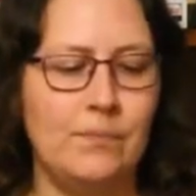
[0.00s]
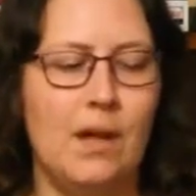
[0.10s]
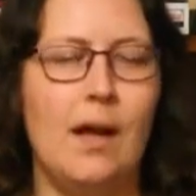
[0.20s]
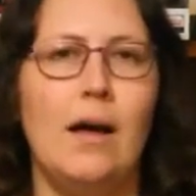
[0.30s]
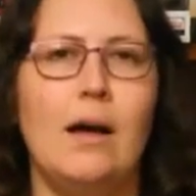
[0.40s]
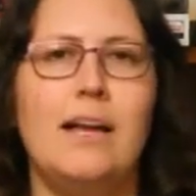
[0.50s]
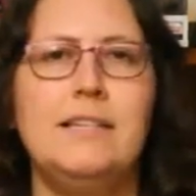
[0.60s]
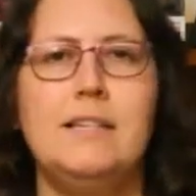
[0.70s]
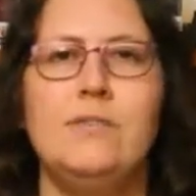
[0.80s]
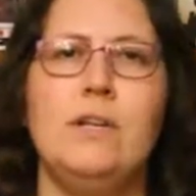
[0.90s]
I
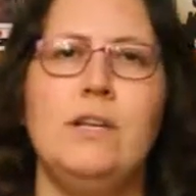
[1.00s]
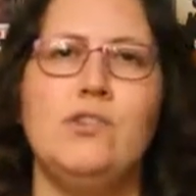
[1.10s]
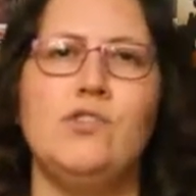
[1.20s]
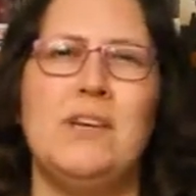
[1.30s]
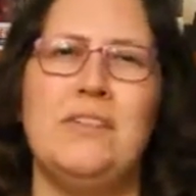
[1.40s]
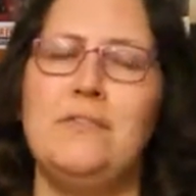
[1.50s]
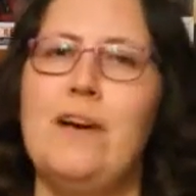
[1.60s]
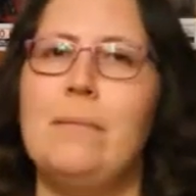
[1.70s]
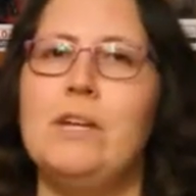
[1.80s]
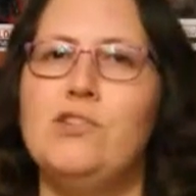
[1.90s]
did really enjoy the
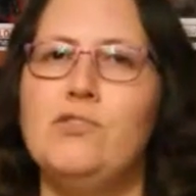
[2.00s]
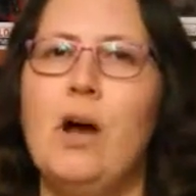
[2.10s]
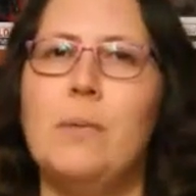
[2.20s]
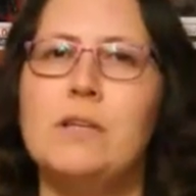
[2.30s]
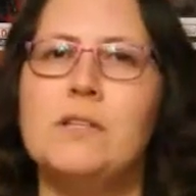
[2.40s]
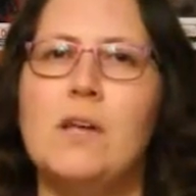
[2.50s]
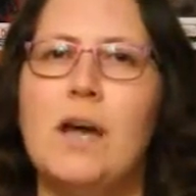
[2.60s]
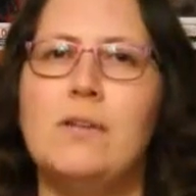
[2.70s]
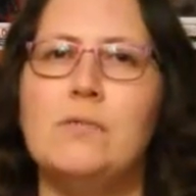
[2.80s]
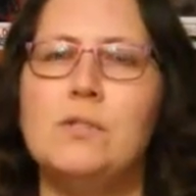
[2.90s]
family drama
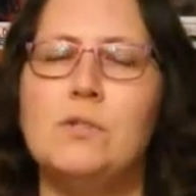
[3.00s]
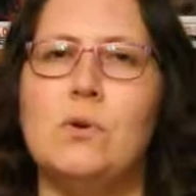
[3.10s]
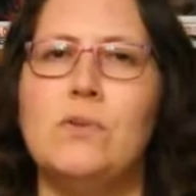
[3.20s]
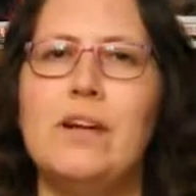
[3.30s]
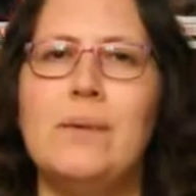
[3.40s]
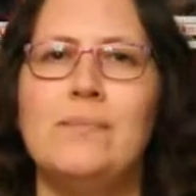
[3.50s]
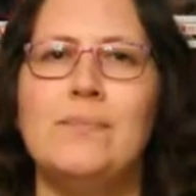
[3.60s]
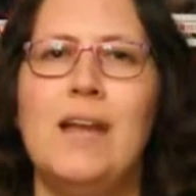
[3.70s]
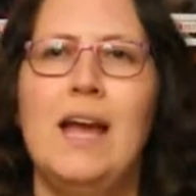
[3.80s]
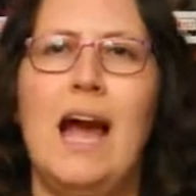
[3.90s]
side of the story.
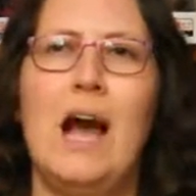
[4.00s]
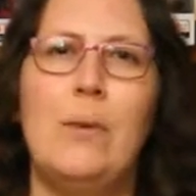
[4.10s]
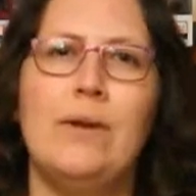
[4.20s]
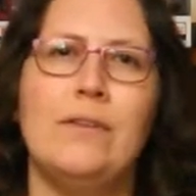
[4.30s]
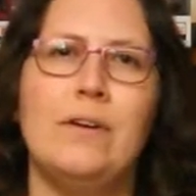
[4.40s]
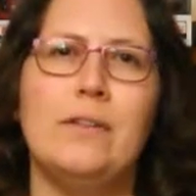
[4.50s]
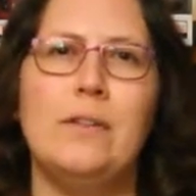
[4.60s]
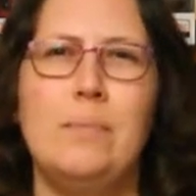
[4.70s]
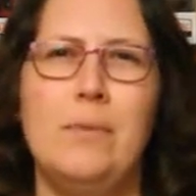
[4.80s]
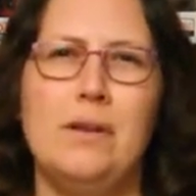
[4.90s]
However, the
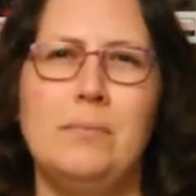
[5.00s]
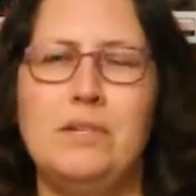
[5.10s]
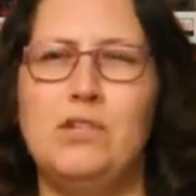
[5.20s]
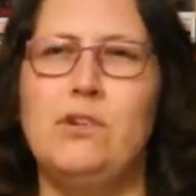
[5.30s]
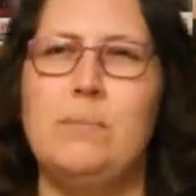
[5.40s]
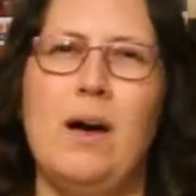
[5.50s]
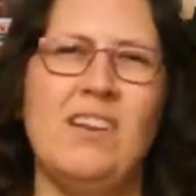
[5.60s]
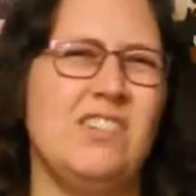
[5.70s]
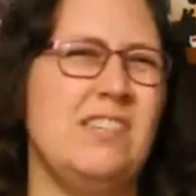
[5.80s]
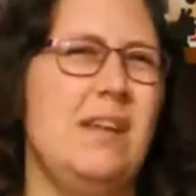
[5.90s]
murder mystery
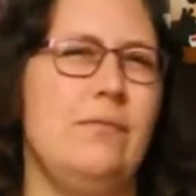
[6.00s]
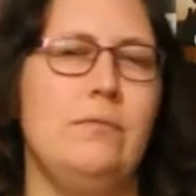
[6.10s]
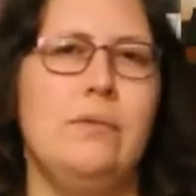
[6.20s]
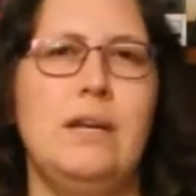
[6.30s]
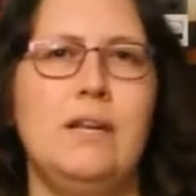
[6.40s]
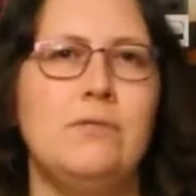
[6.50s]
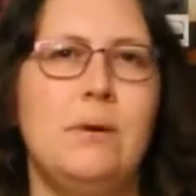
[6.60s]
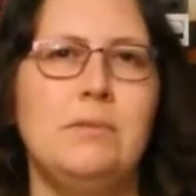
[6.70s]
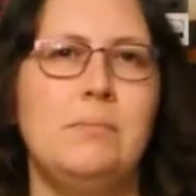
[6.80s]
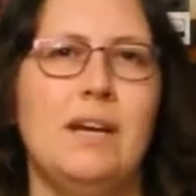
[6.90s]
part just never really
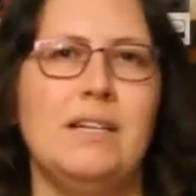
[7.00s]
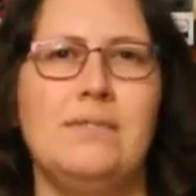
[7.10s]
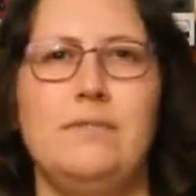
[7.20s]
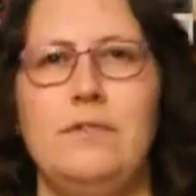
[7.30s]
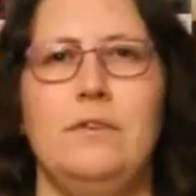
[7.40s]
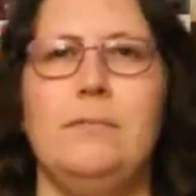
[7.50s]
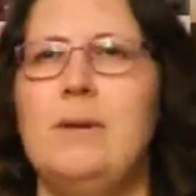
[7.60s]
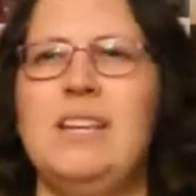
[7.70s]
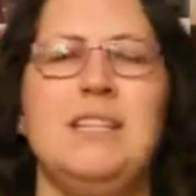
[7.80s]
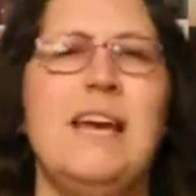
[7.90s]
gripped me. I didn't feel
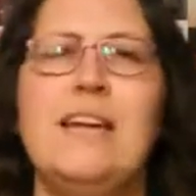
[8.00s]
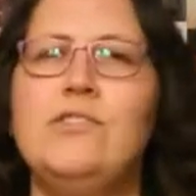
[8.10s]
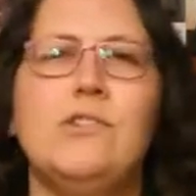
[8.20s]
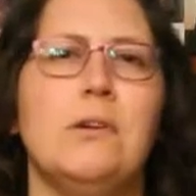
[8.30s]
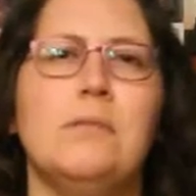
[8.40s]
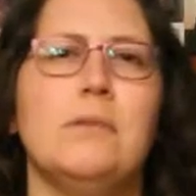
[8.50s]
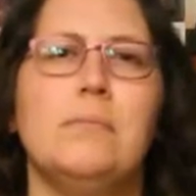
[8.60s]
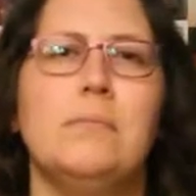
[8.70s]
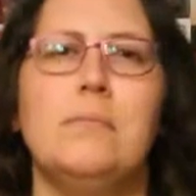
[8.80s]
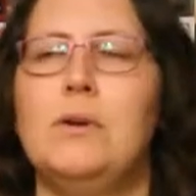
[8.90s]
any tension over
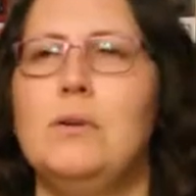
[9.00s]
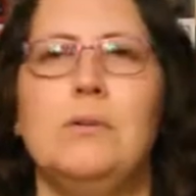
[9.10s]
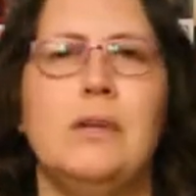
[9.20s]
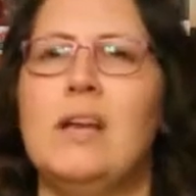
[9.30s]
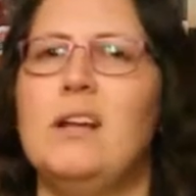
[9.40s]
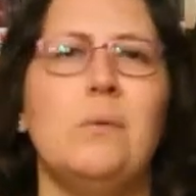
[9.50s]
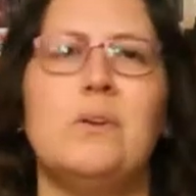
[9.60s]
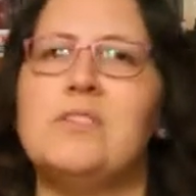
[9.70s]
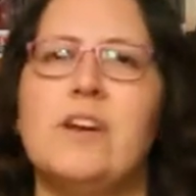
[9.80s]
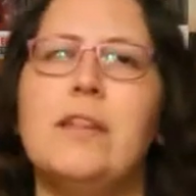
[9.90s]
who the killer
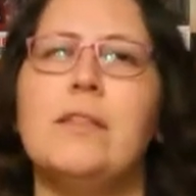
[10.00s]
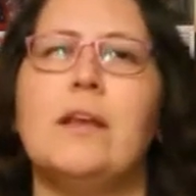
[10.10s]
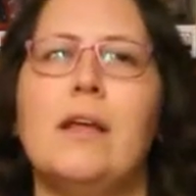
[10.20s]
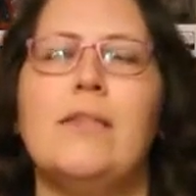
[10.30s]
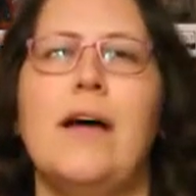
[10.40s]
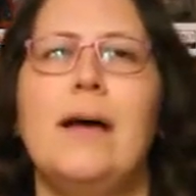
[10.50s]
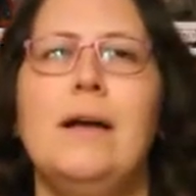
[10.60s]
was or anything like that.